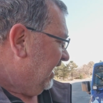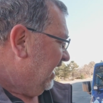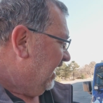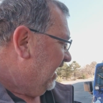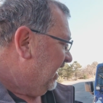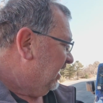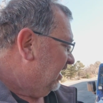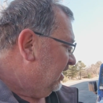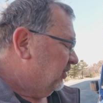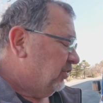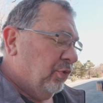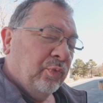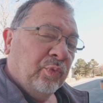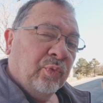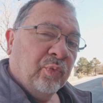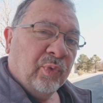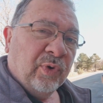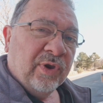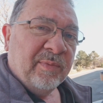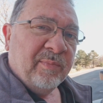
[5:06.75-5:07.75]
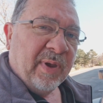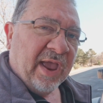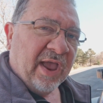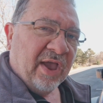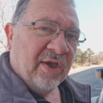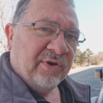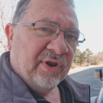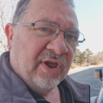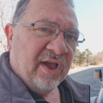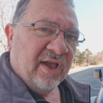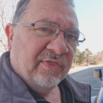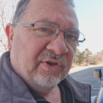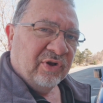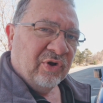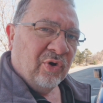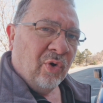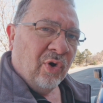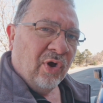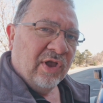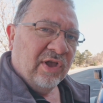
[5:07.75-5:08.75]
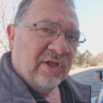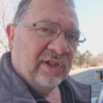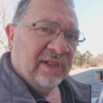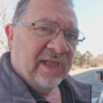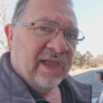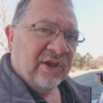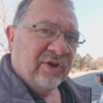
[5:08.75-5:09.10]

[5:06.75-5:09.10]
it can rebound on the coil